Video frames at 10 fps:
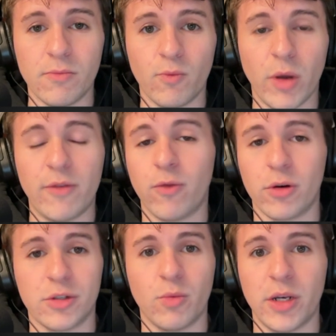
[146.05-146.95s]
Wake
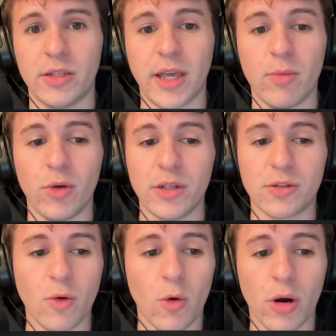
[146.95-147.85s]
Forest winning, game-winning
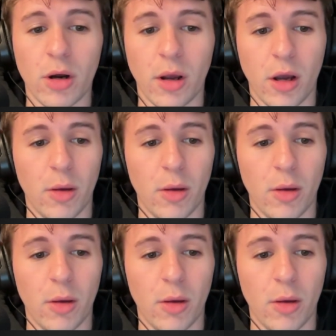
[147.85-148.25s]
score.